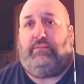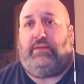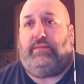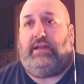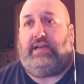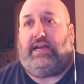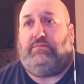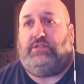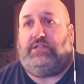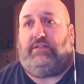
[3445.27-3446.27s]
Premier League
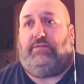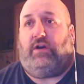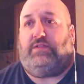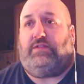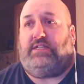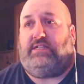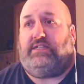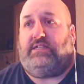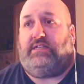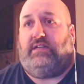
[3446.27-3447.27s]
games, he's had 5
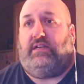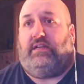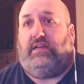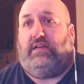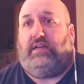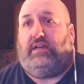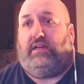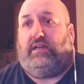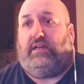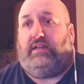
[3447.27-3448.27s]
assists.
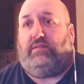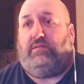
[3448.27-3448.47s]
That's